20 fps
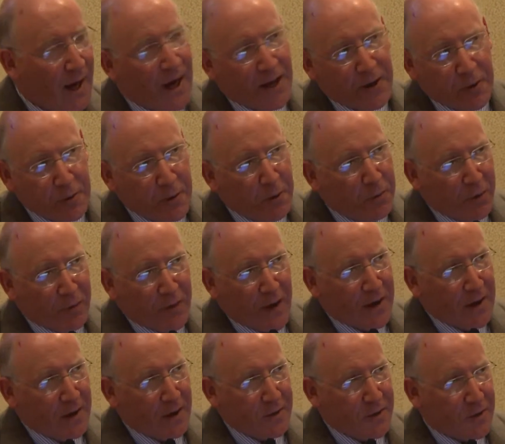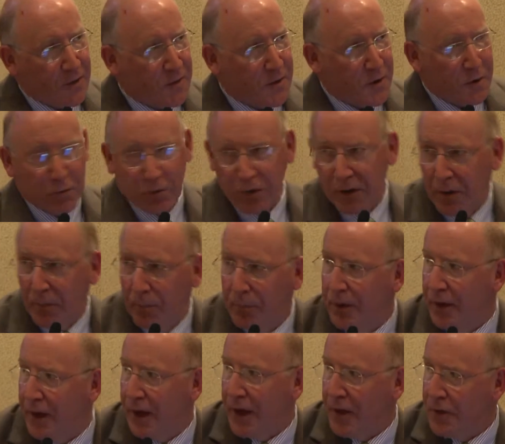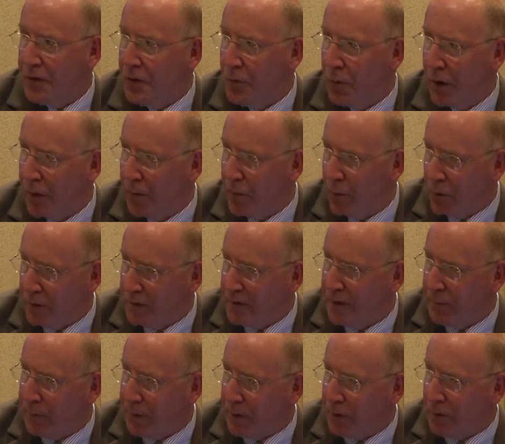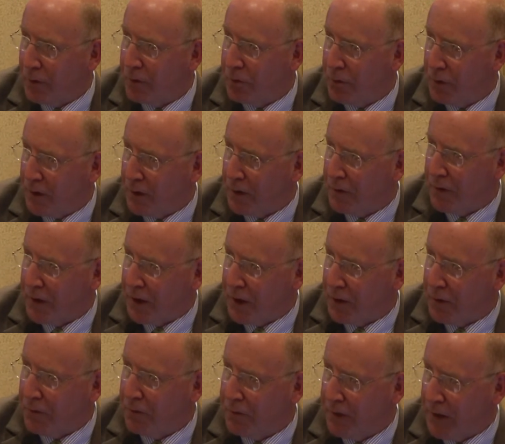I don't know that that necessarily applies to our more typical critically ill,